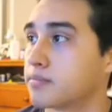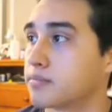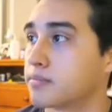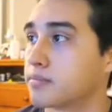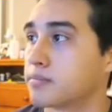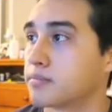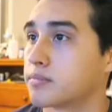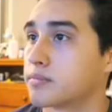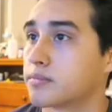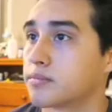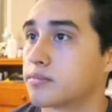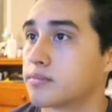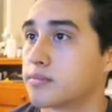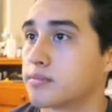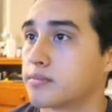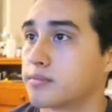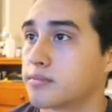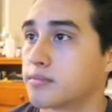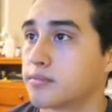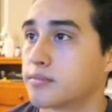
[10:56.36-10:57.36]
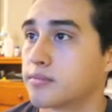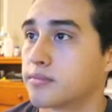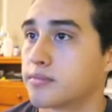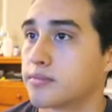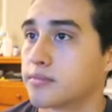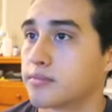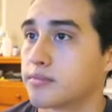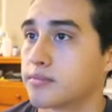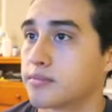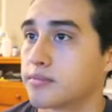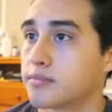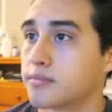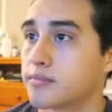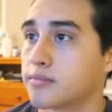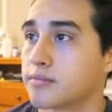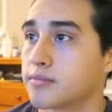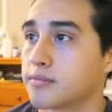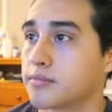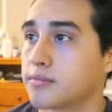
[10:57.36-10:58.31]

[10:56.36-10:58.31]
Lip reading: (no one is talking)